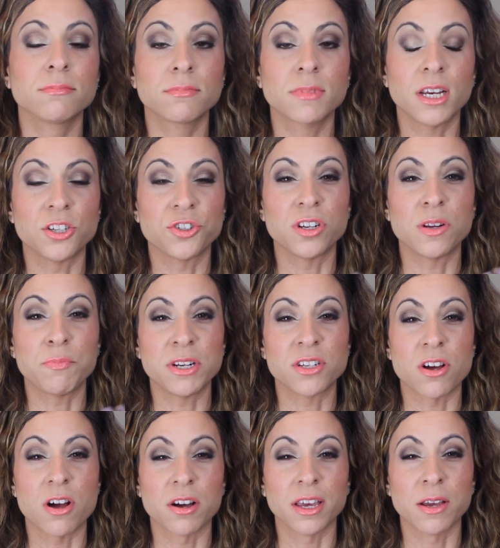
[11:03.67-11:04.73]
I shouldn't be
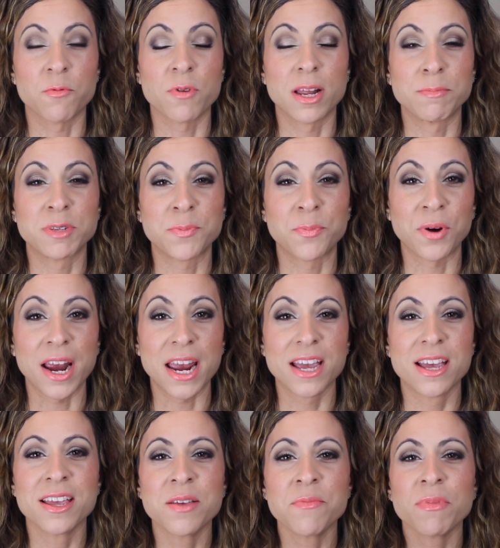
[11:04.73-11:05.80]
talking while I'm
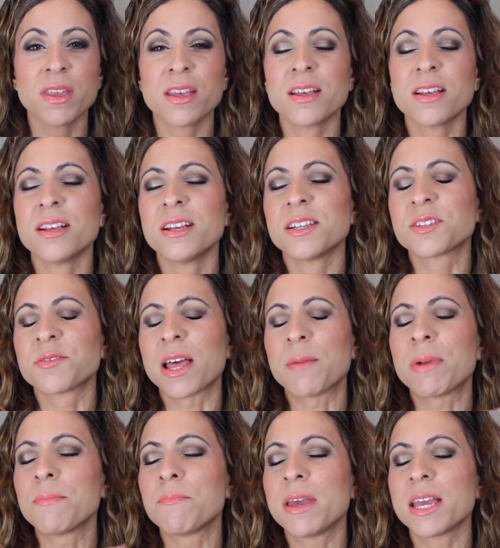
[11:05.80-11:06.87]
spraying. So
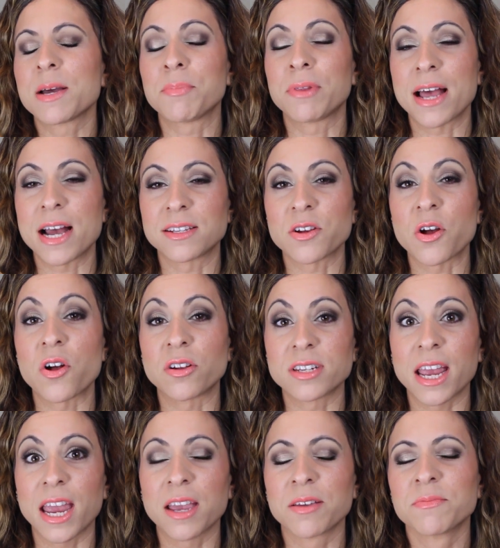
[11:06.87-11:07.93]
that my makeup lasts all
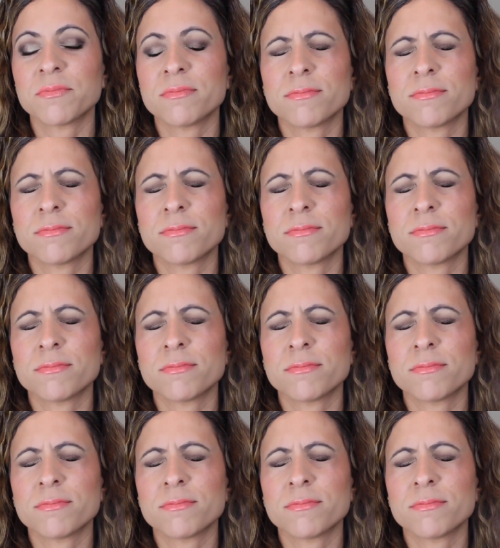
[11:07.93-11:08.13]
day.